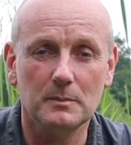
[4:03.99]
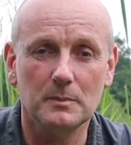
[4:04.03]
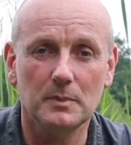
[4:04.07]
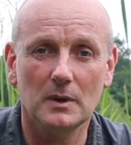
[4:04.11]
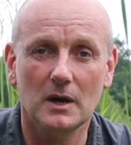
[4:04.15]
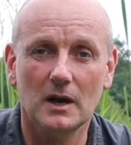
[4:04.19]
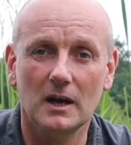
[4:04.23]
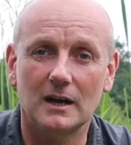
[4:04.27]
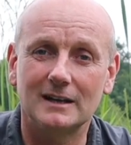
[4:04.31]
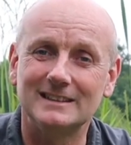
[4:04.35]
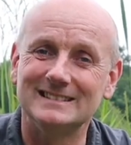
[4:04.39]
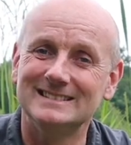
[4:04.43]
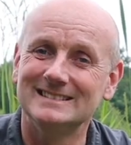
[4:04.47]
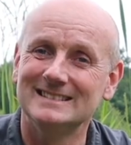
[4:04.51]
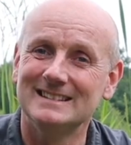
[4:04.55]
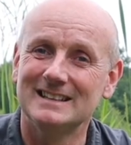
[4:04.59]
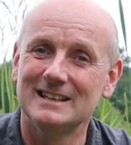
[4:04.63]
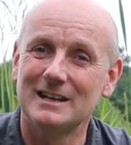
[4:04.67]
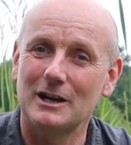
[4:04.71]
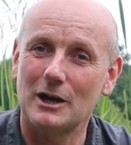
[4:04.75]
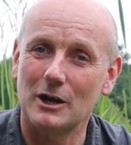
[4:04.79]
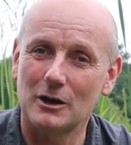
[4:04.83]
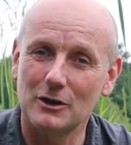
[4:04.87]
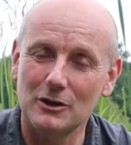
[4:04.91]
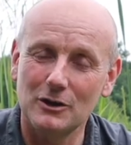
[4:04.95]
But
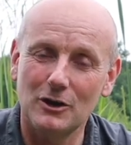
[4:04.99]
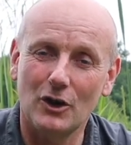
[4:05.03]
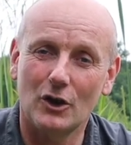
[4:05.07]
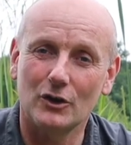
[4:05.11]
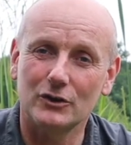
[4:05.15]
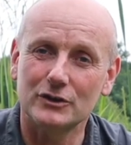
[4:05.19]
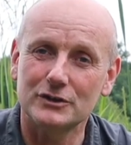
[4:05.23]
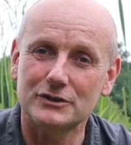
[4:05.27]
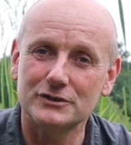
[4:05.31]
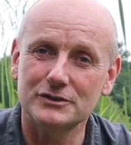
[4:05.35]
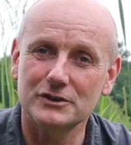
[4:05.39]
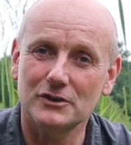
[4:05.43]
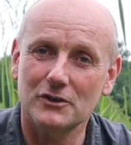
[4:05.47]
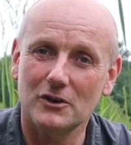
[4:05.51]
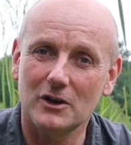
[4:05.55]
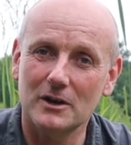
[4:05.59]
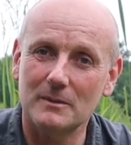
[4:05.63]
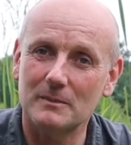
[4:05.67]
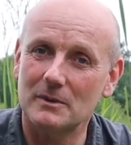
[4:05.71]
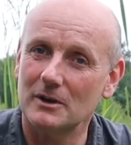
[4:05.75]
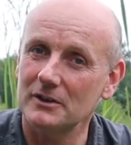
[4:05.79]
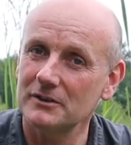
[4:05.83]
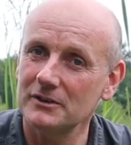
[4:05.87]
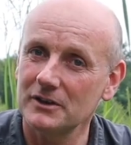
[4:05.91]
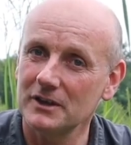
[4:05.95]
a lot of the time
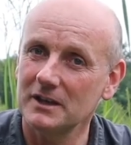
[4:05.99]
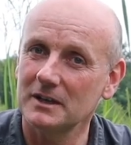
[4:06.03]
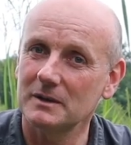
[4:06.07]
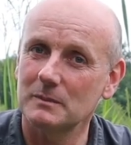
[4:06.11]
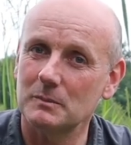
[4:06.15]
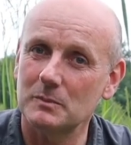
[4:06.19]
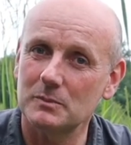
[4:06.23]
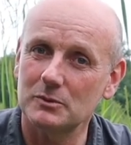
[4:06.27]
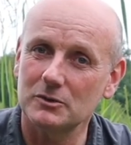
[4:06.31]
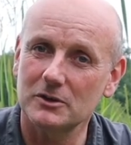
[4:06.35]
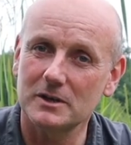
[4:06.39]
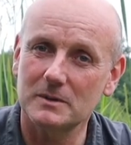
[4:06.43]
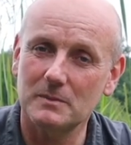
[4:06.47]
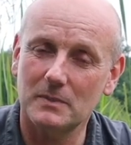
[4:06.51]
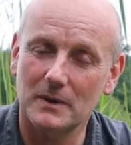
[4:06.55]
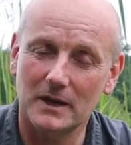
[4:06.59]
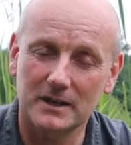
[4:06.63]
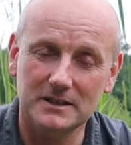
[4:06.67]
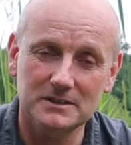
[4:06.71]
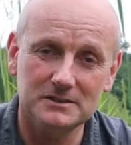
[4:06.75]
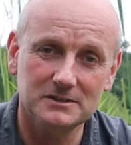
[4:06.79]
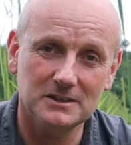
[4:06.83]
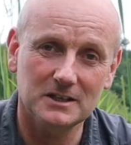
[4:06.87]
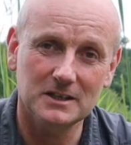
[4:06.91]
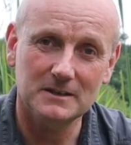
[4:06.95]
I think
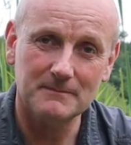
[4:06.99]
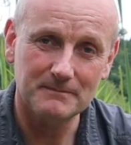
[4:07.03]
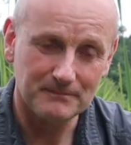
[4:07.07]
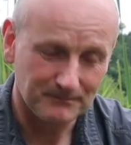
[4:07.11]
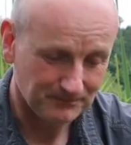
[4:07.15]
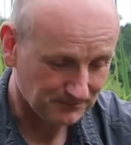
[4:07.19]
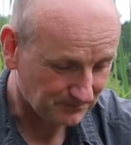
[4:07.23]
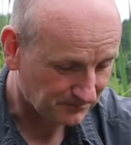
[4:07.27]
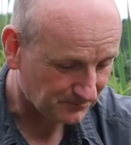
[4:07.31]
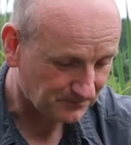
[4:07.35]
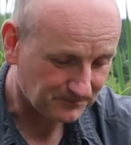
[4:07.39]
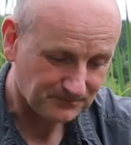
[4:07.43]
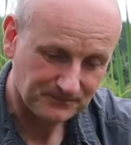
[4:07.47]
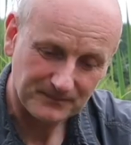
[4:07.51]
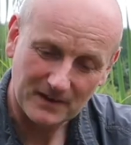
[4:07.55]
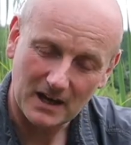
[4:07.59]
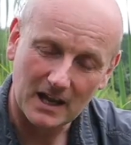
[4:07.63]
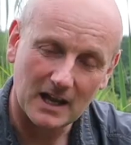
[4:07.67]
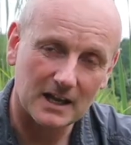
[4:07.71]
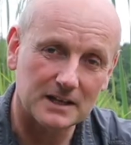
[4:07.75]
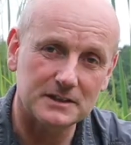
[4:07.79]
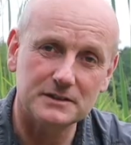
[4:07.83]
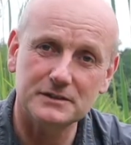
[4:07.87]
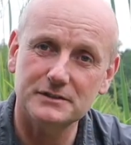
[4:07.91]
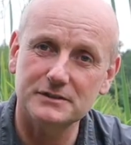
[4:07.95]
pre-baiting
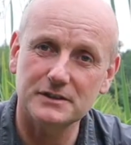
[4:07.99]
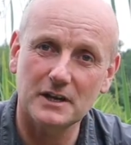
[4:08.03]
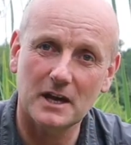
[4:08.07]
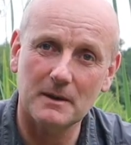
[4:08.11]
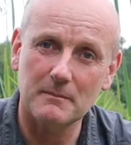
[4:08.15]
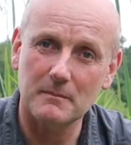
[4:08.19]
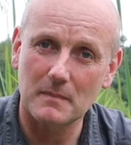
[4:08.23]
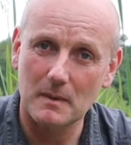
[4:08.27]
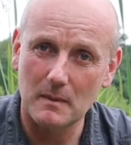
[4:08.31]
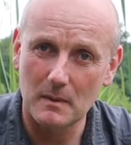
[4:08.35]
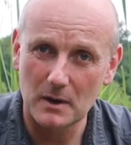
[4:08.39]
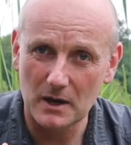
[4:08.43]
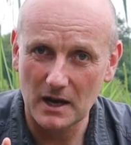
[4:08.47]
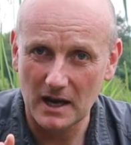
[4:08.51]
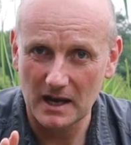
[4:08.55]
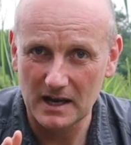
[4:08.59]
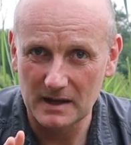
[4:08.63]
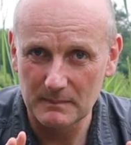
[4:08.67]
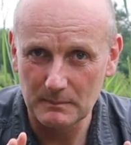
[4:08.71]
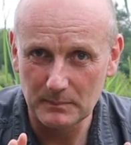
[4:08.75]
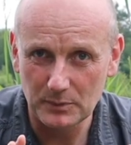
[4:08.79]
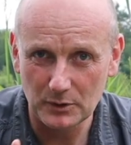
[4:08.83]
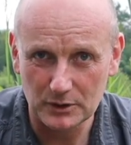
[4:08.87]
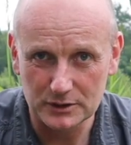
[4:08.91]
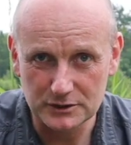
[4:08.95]
and
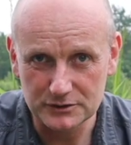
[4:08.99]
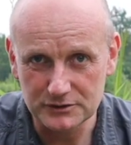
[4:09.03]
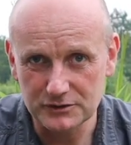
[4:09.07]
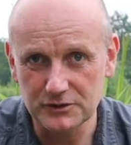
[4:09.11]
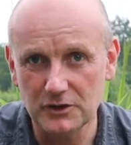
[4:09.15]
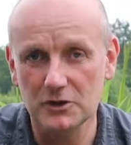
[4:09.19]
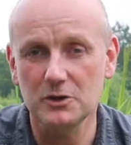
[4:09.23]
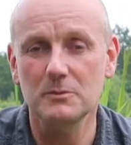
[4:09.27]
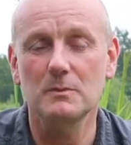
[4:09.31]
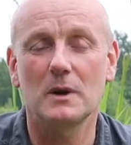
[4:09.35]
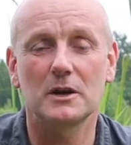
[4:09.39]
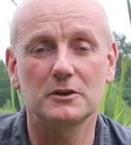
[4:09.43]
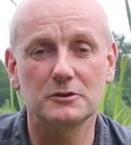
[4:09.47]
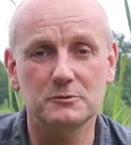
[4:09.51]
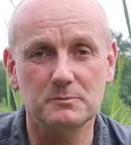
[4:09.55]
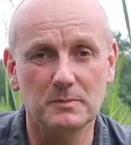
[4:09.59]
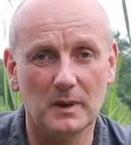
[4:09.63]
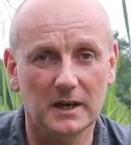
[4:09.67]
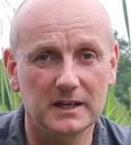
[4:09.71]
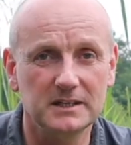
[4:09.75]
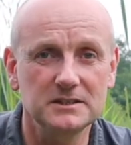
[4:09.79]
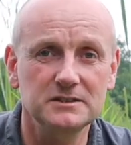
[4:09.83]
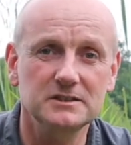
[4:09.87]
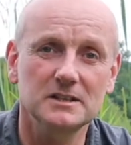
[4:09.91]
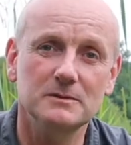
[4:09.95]
putting too much
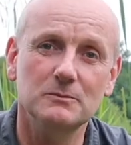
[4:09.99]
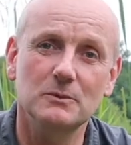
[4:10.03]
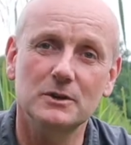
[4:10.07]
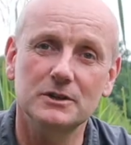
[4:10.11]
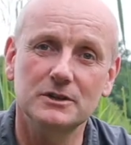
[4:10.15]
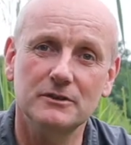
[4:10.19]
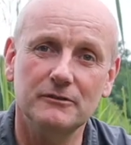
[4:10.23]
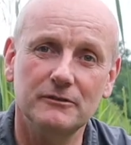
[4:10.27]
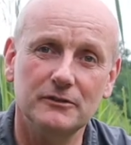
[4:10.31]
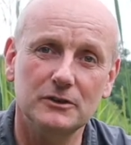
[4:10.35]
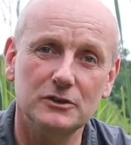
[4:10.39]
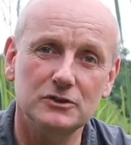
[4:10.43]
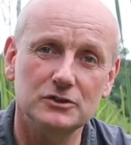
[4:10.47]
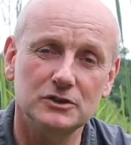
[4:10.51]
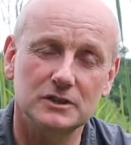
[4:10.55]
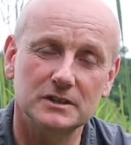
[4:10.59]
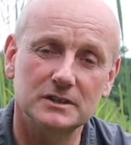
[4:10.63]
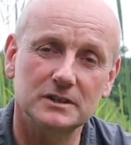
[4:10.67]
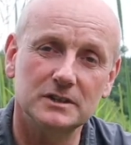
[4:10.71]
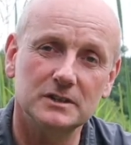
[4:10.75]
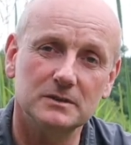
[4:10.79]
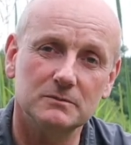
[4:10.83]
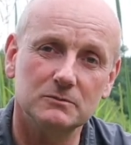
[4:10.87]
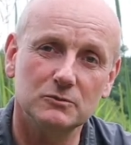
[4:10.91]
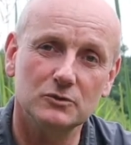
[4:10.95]
bait in when you're fishing
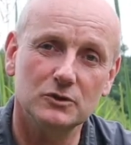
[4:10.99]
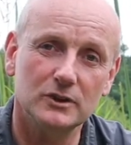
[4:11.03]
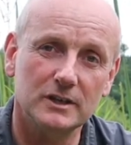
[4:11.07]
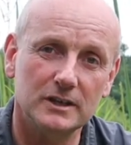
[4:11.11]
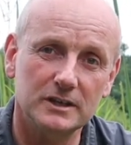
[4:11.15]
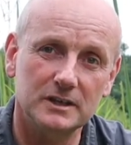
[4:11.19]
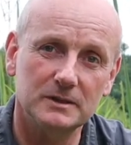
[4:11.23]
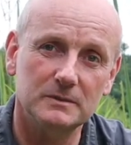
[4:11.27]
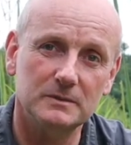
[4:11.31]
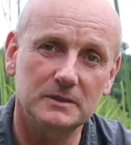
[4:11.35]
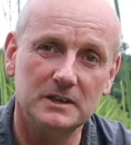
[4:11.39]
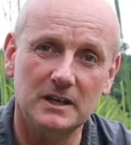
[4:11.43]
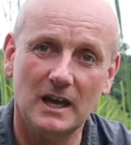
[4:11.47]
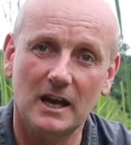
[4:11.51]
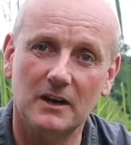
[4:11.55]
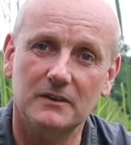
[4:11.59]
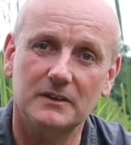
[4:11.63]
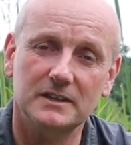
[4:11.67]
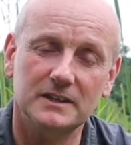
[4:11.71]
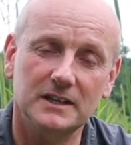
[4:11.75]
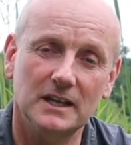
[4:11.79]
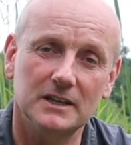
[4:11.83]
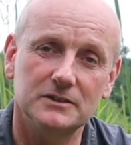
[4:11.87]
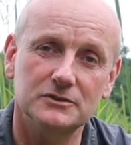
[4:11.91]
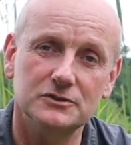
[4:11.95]
can really count
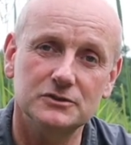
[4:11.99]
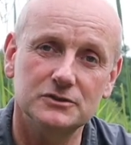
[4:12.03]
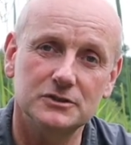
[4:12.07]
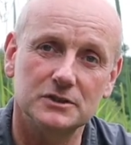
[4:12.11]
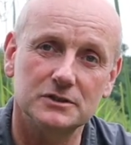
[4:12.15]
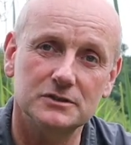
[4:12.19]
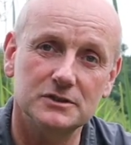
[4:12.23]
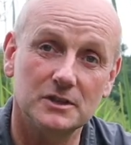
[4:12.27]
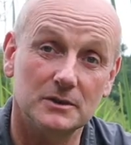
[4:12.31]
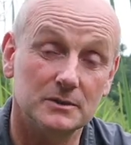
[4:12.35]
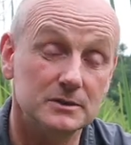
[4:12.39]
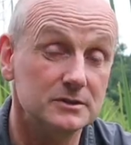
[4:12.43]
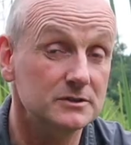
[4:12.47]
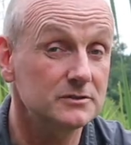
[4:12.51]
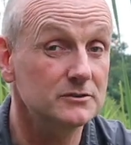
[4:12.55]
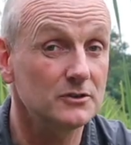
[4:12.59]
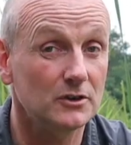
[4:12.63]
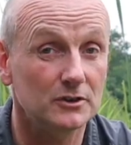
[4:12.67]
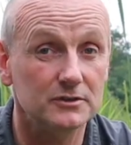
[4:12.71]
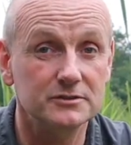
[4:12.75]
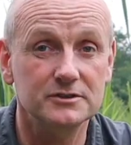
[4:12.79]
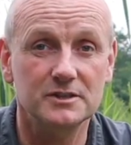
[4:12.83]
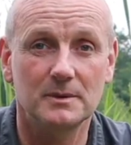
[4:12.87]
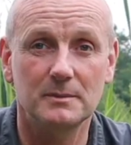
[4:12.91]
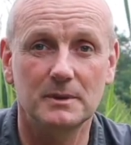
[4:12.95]
against you, so it's
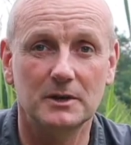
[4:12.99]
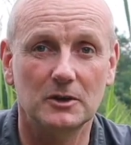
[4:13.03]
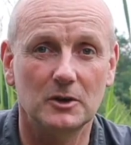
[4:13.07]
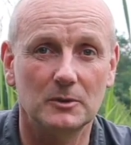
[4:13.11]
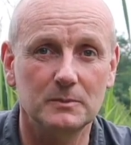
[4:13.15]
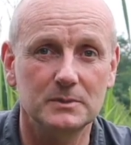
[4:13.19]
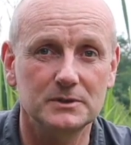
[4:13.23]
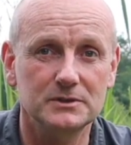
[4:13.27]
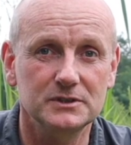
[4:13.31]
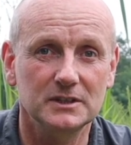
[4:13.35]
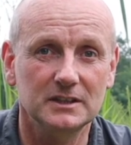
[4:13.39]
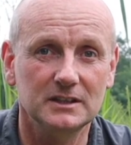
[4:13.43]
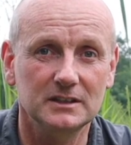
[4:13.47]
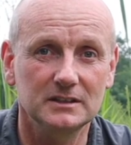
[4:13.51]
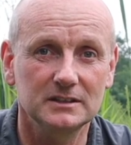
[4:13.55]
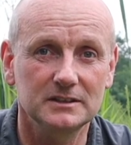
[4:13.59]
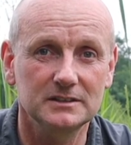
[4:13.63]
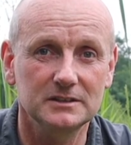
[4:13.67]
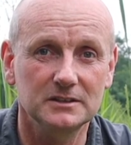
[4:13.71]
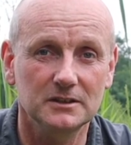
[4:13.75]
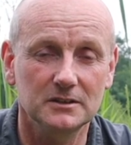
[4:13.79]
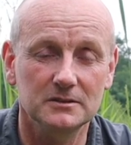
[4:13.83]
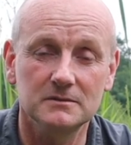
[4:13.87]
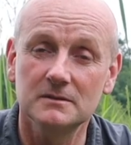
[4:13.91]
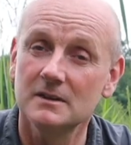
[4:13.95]
not something I particularly
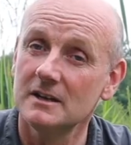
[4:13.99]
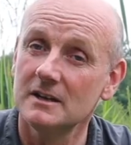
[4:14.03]
do.